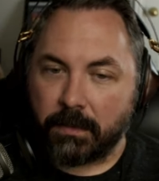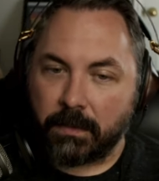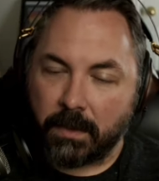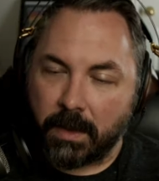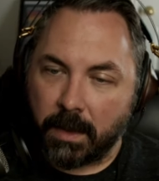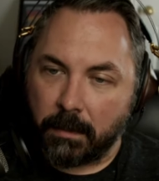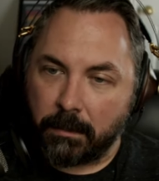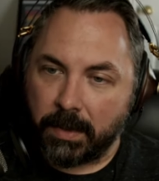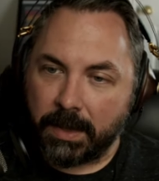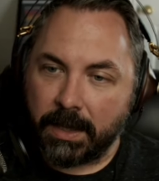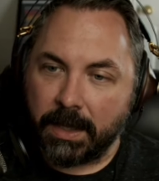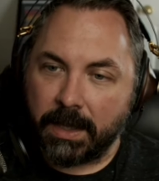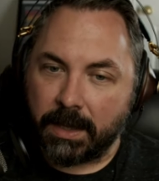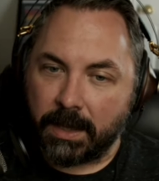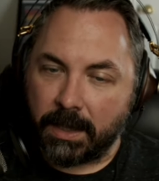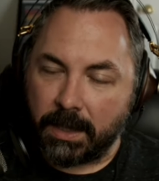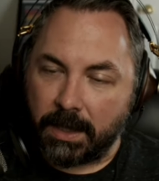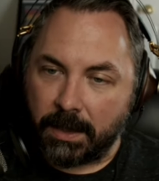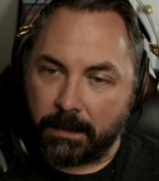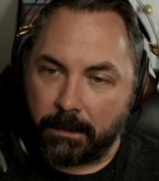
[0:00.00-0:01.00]

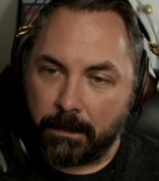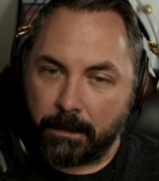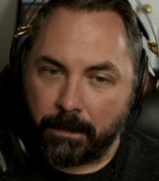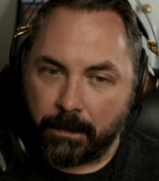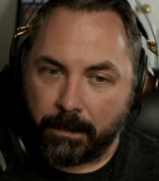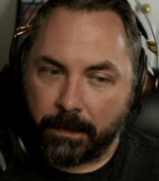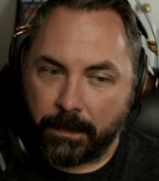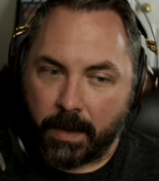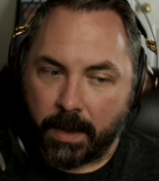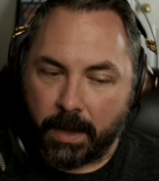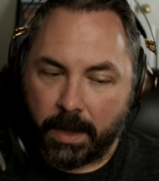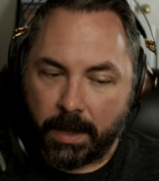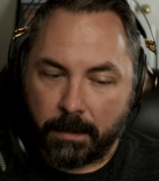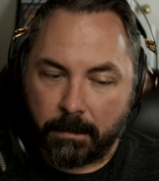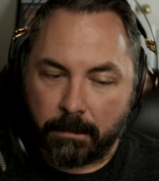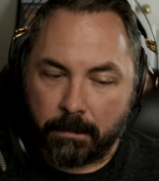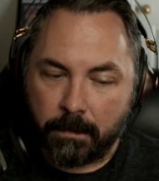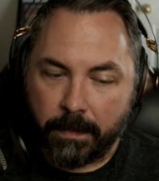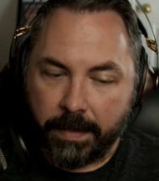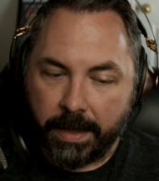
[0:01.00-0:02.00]
completely
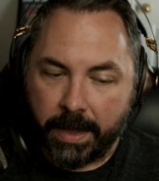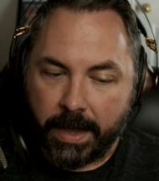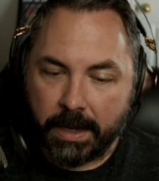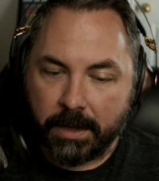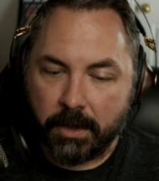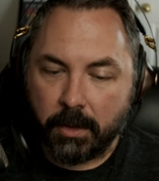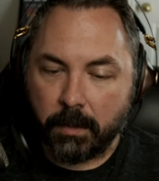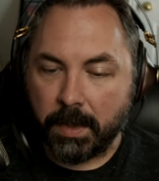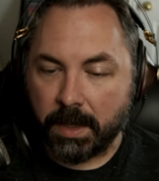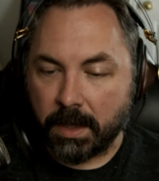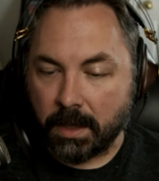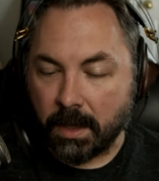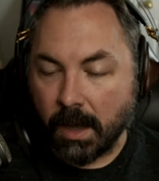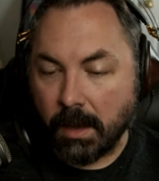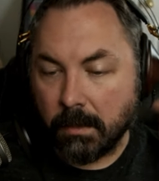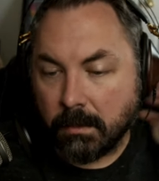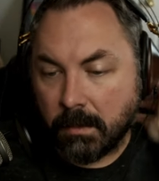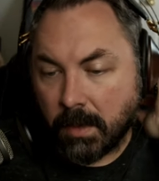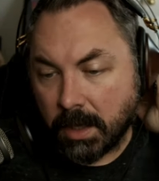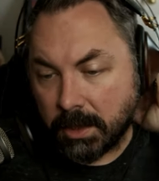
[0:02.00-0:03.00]
and you
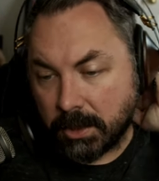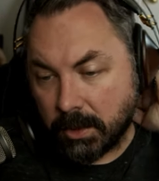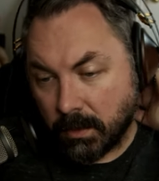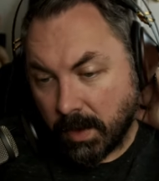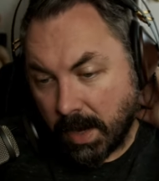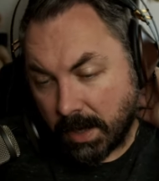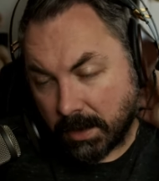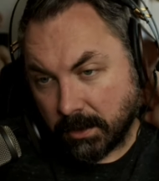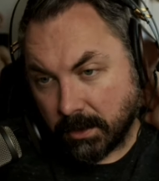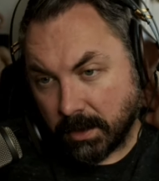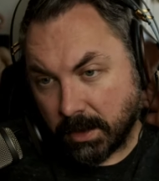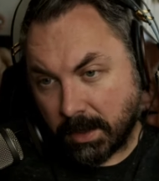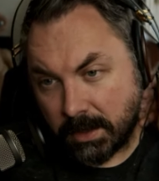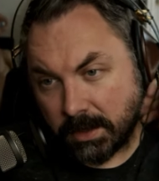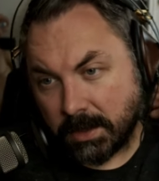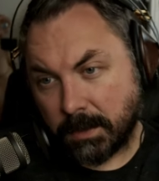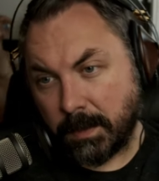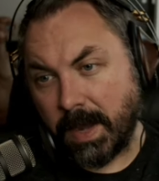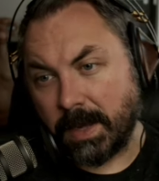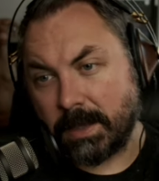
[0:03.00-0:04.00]
become a director and a
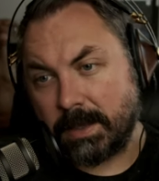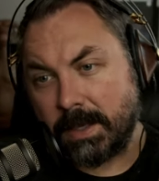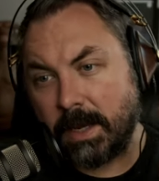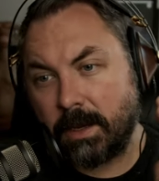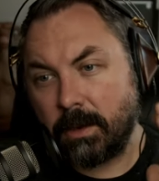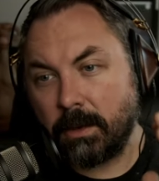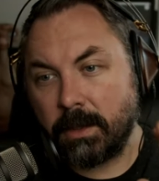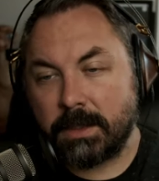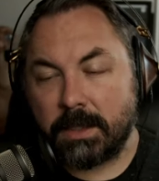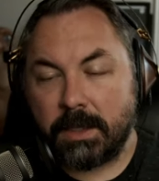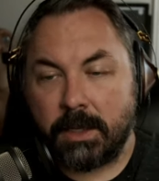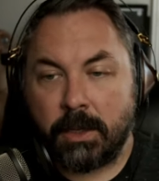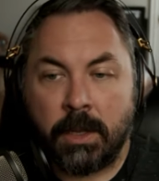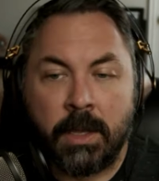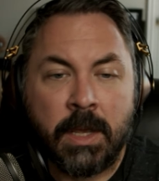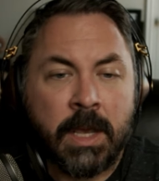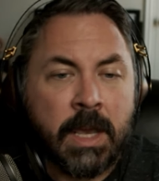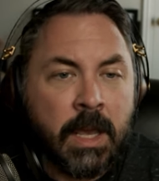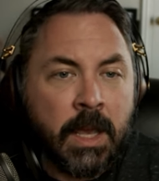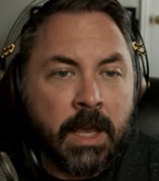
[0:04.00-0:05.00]
spectator. It's, you
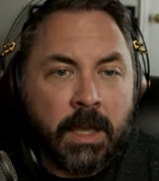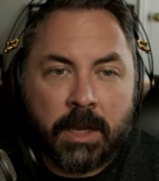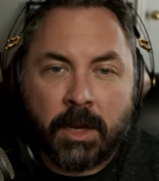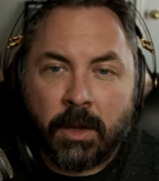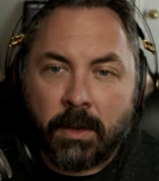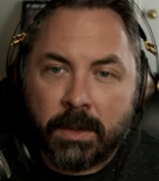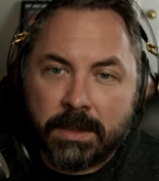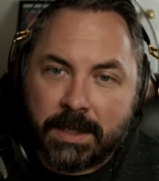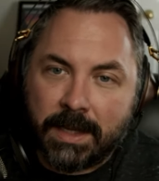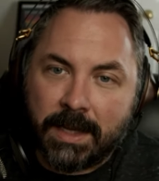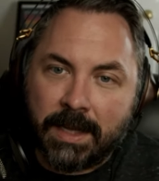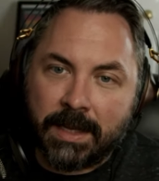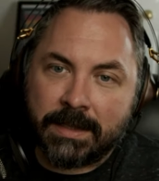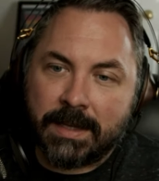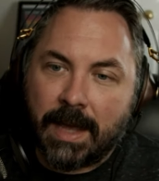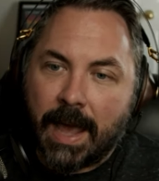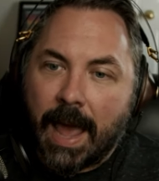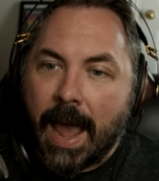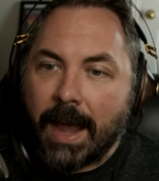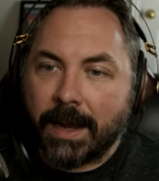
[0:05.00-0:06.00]
know, it's akin
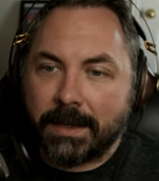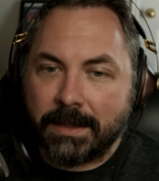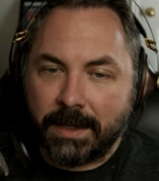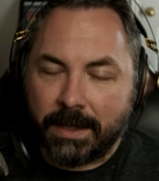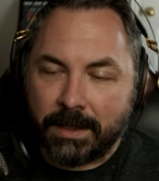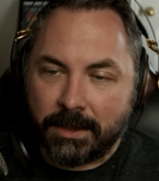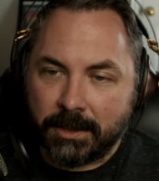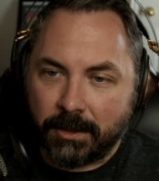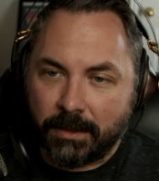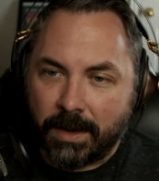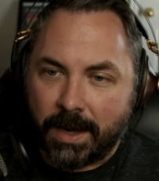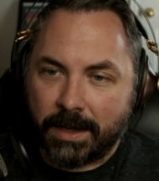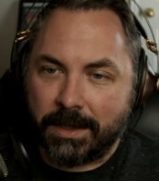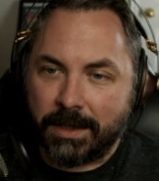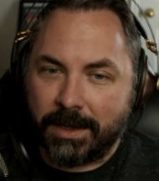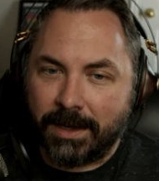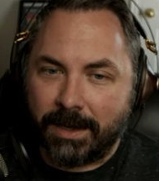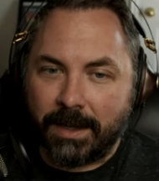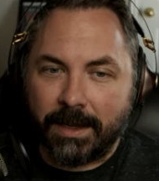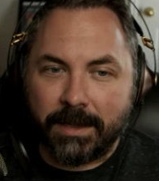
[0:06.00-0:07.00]
to acting and
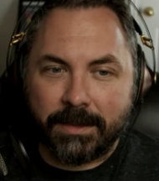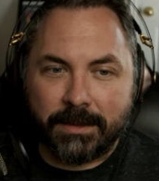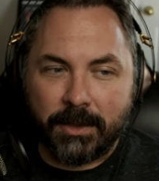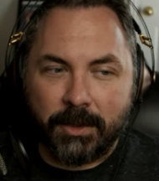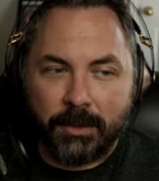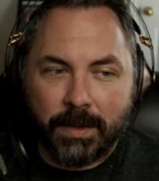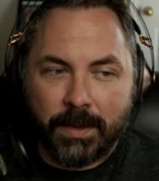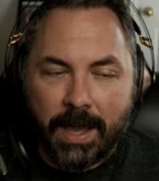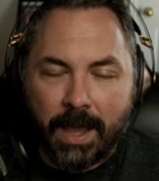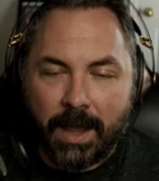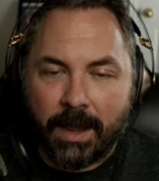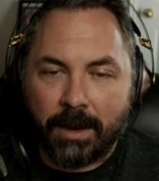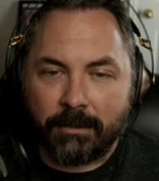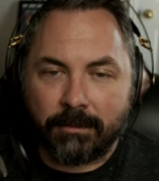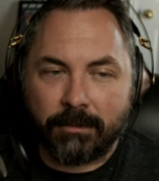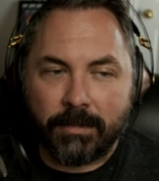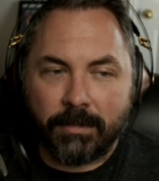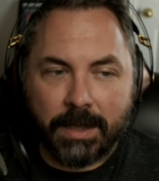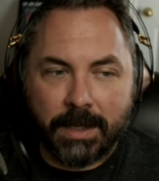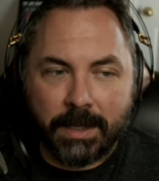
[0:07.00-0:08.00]
directing. You can't
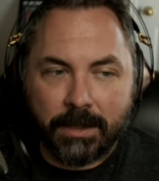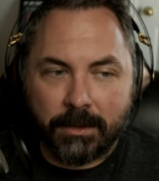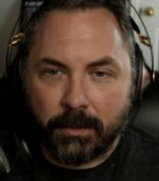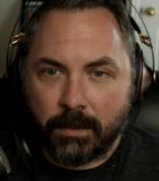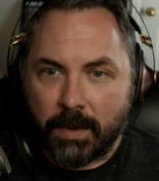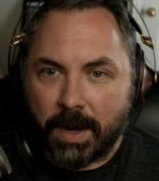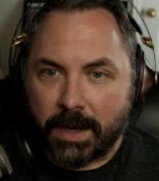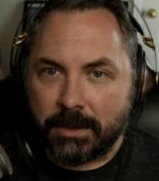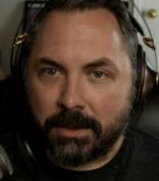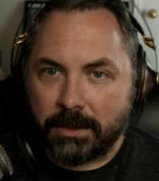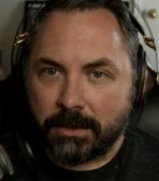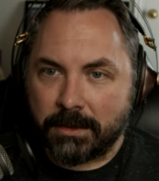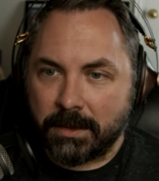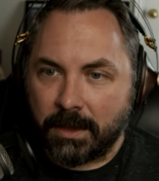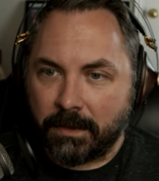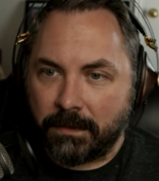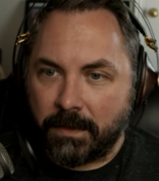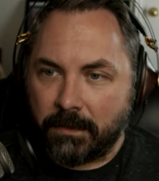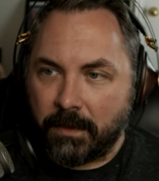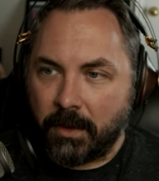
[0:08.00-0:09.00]
really direct
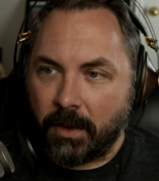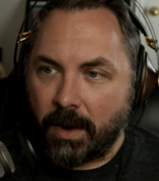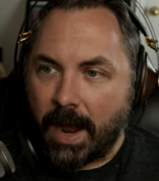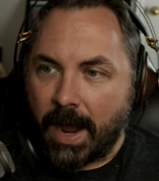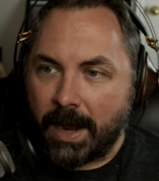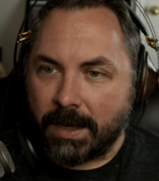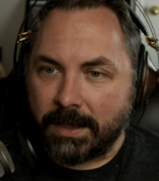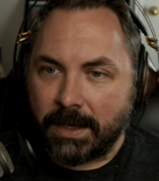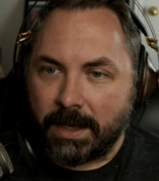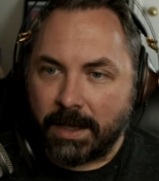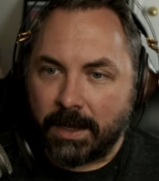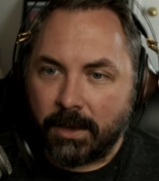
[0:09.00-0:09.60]
yourself if you're acting and you